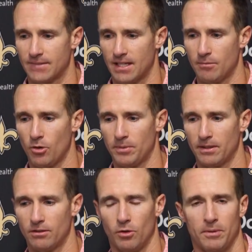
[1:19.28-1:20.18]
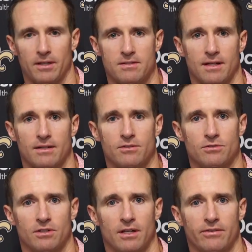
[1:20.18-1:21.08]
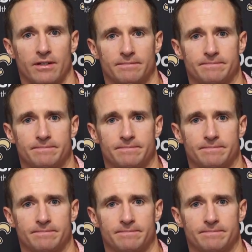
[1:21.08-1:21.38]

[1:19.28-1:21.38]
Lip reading: I'm hoping it's not too significant.